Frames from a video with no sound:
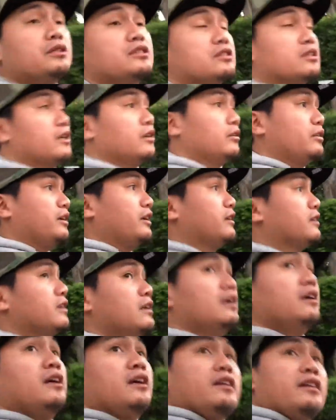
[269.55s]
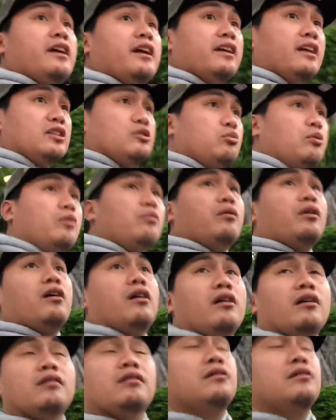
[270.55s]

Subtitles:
So yeah, that's where we're